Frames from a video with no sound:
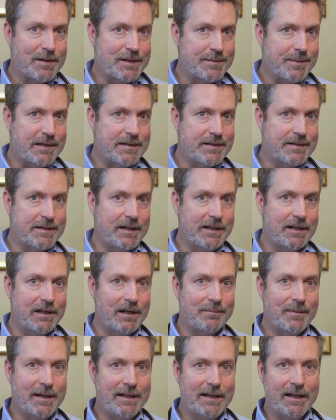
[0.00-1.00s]
It's been studied
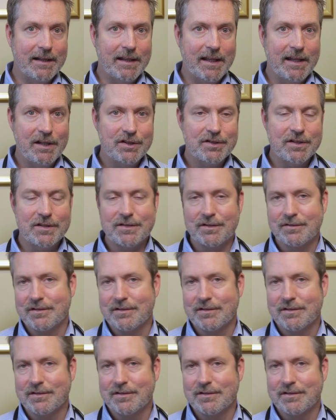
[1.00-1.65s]
on many occasions.